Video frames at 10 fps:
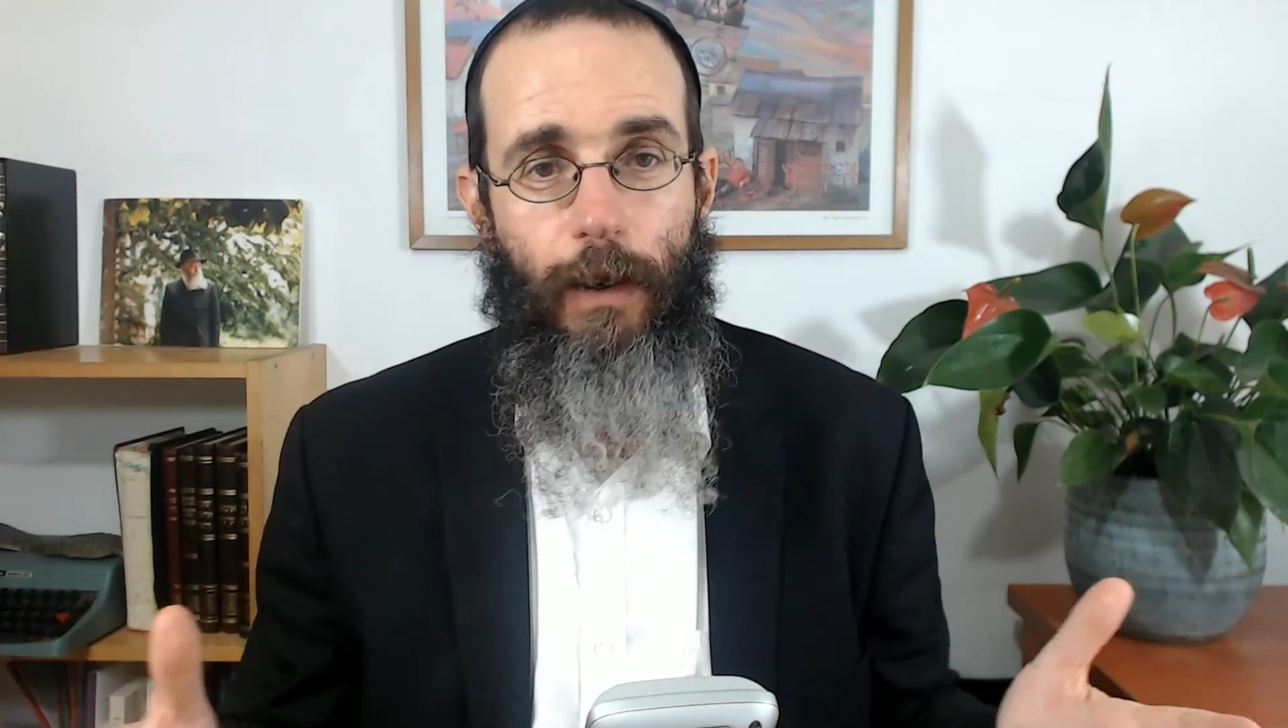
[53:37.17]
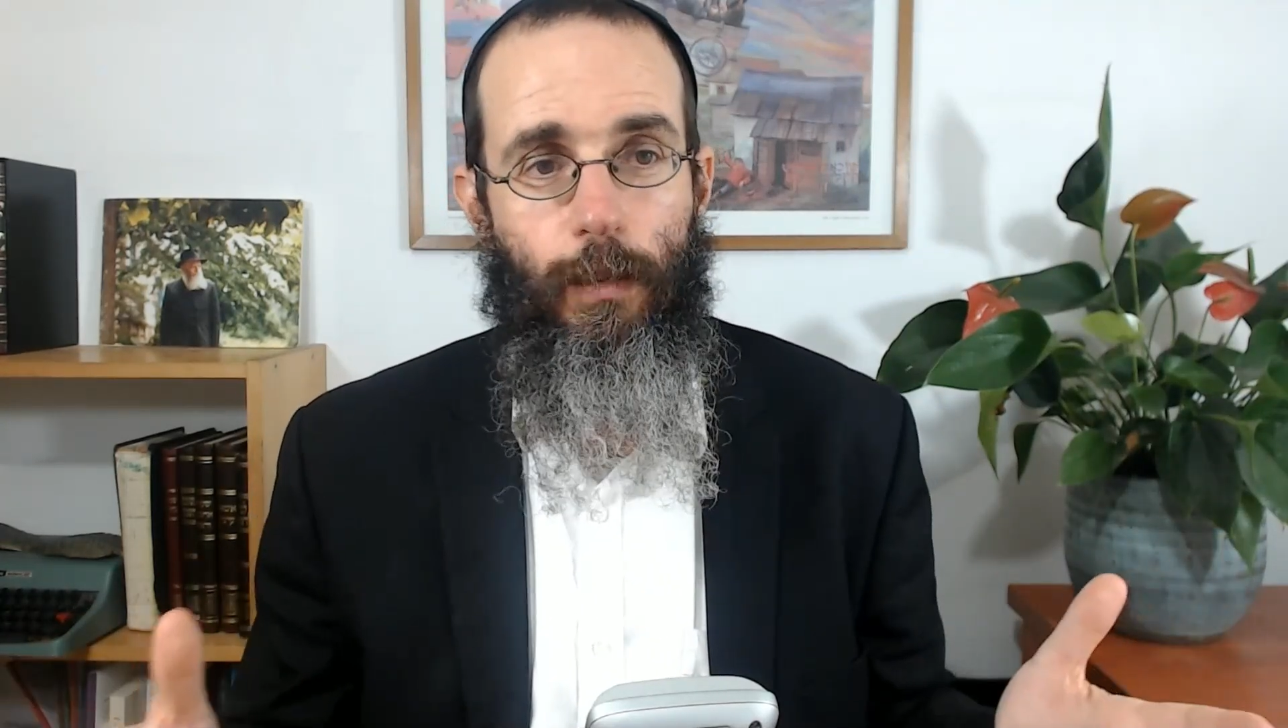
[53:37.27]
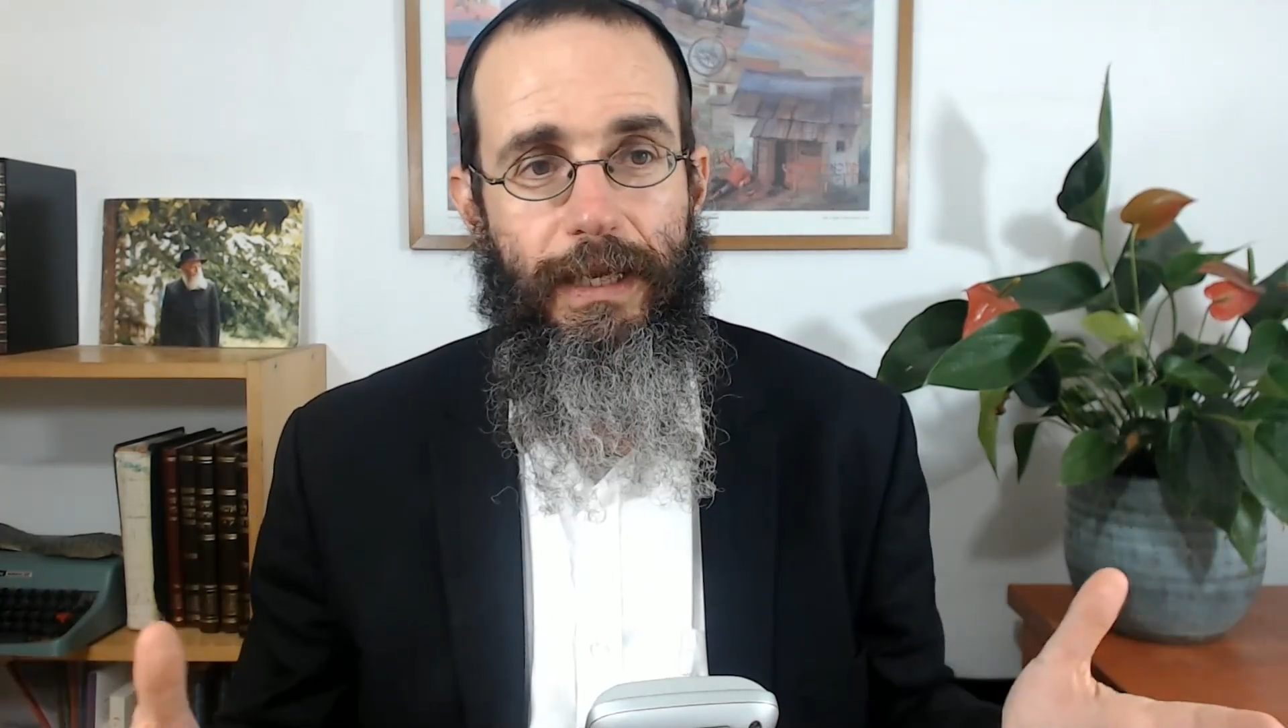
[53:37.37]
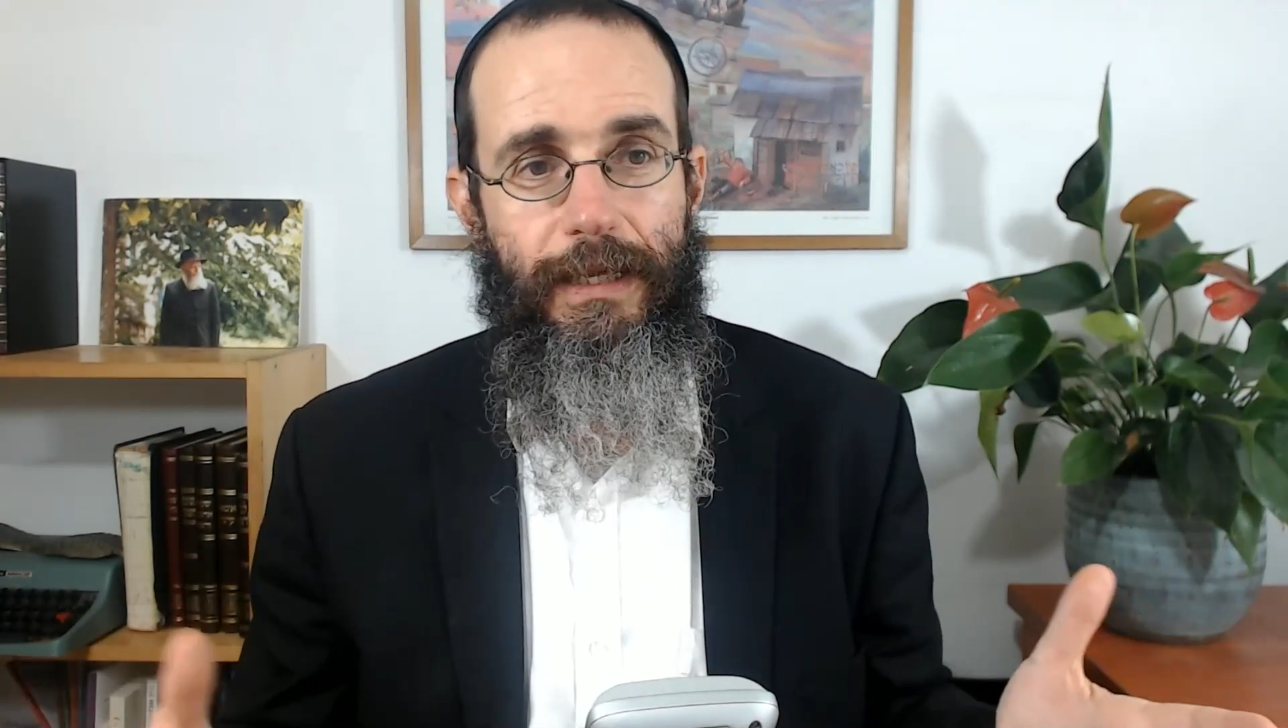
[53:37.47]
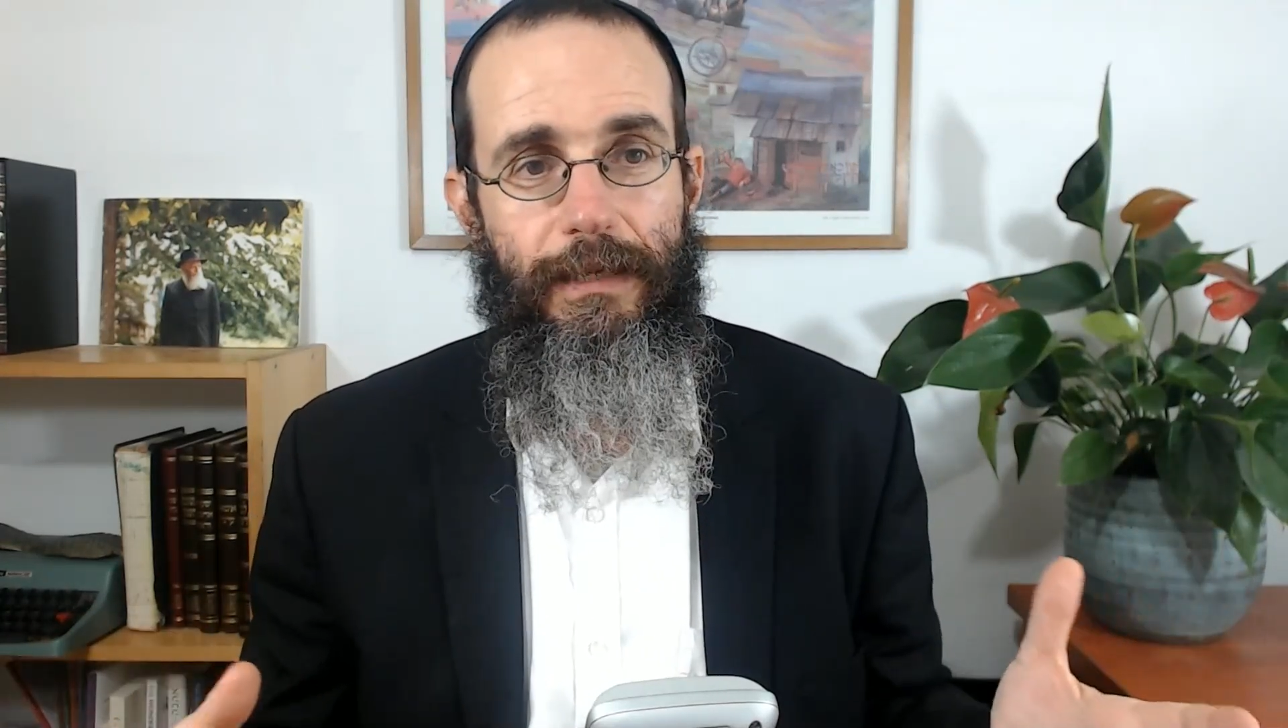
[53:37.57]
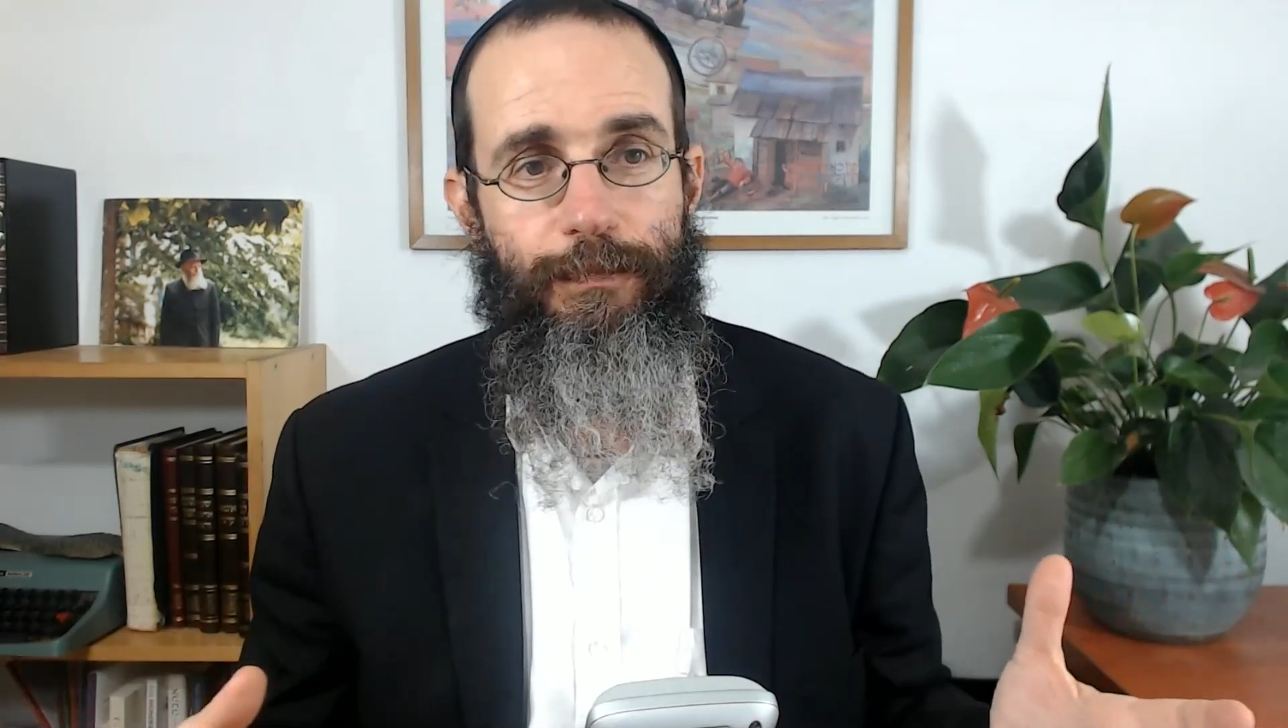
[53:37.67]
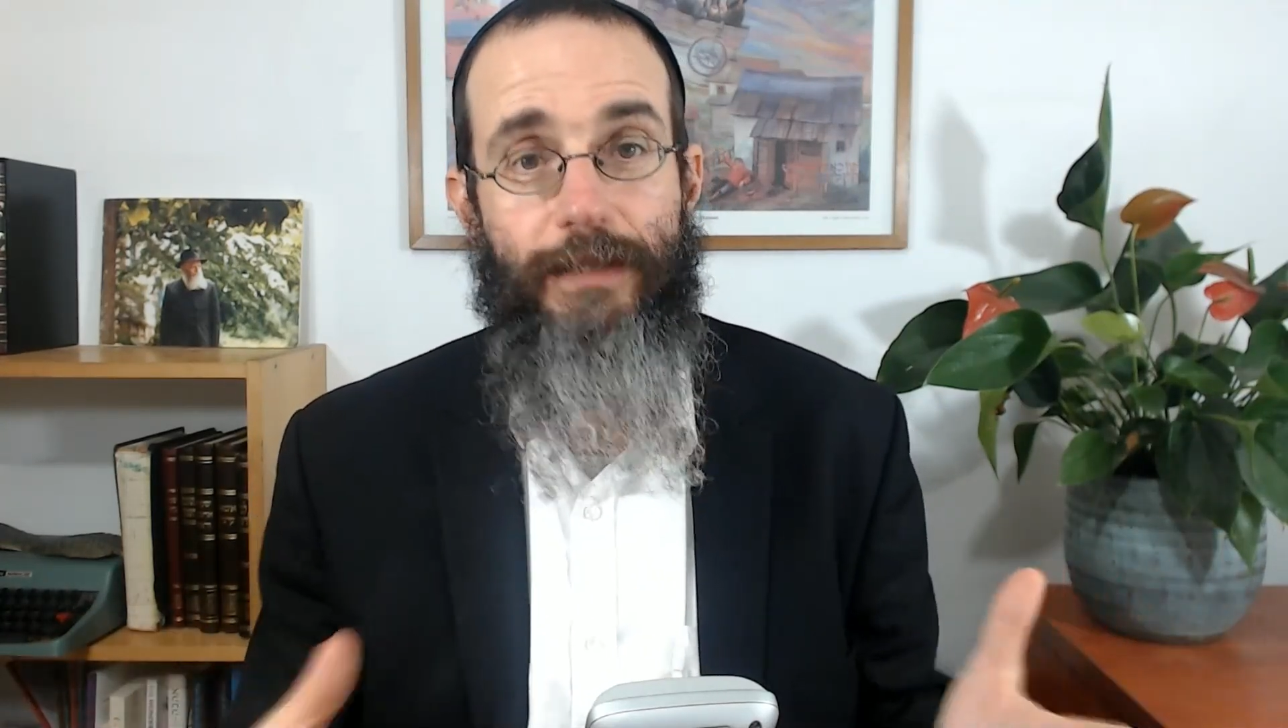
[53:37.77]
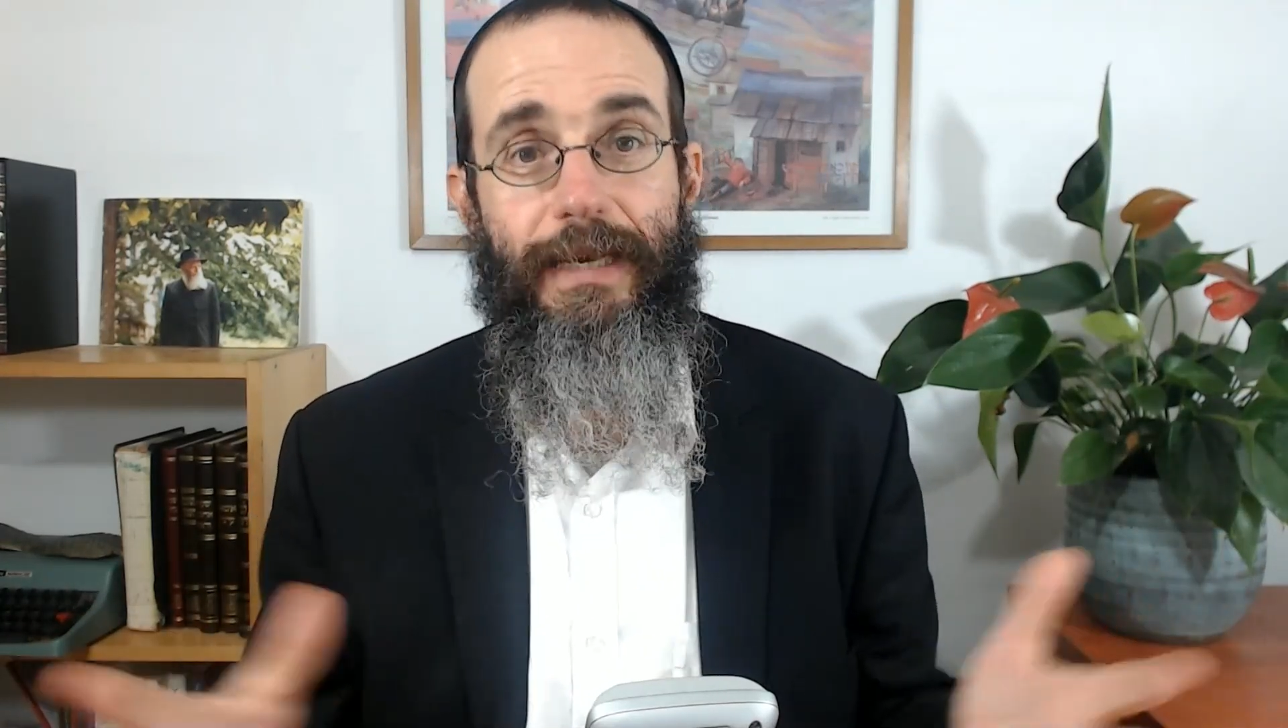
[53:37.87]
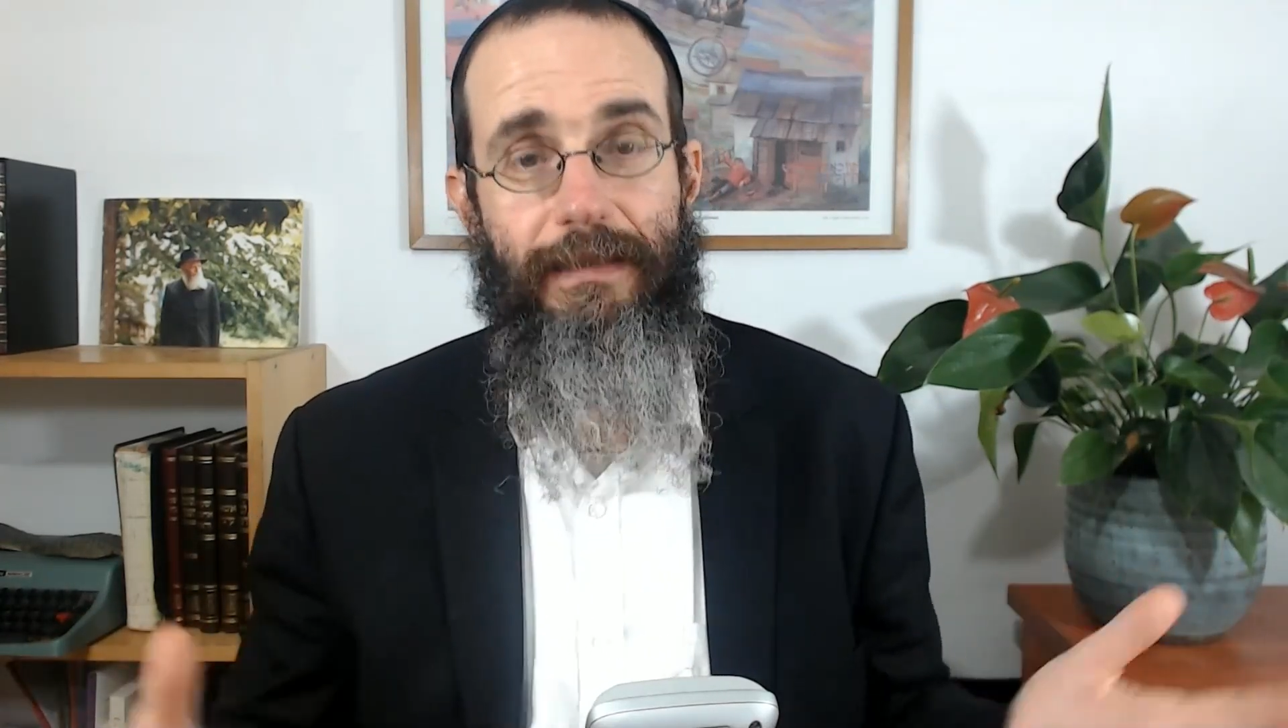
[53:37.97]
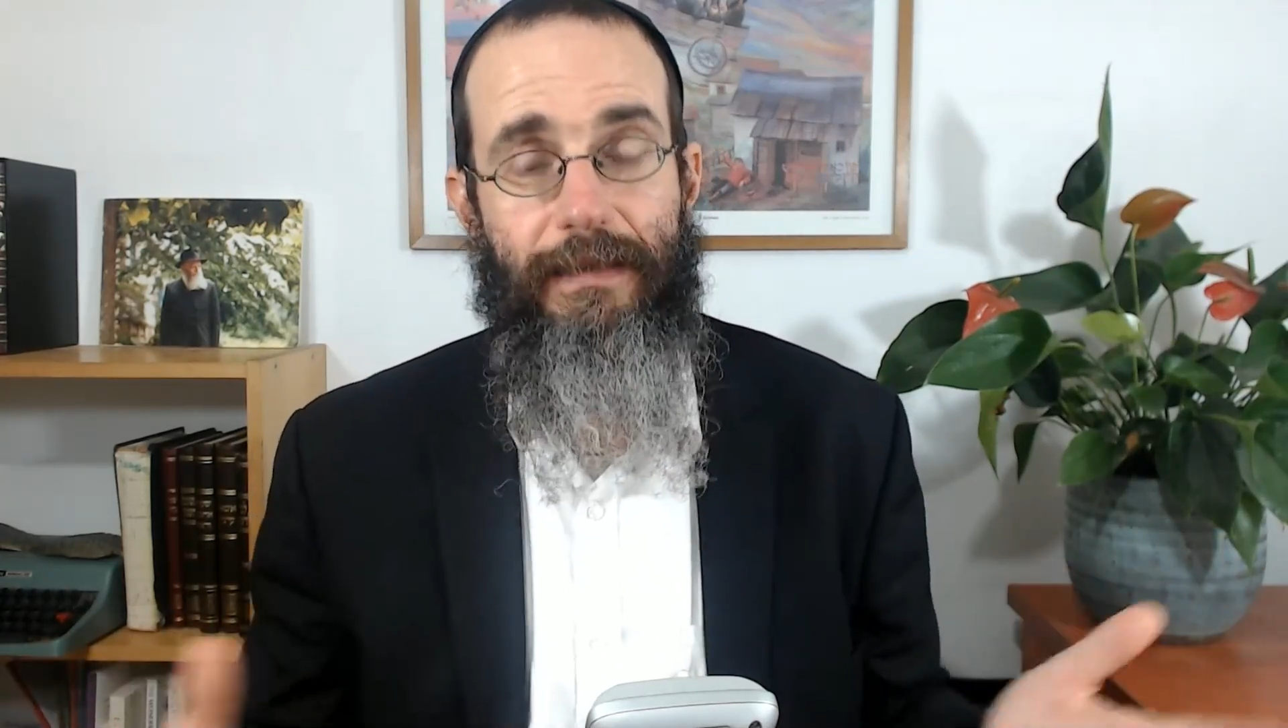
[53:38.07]
how we
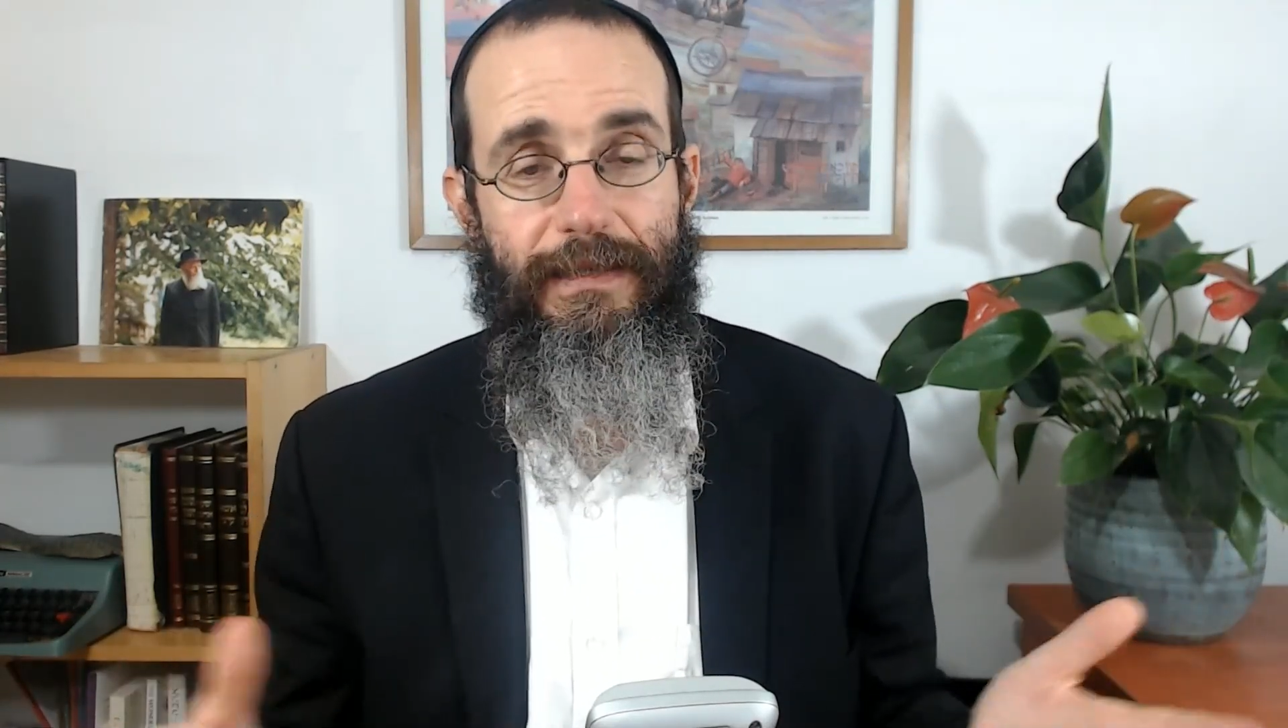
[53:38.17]
protect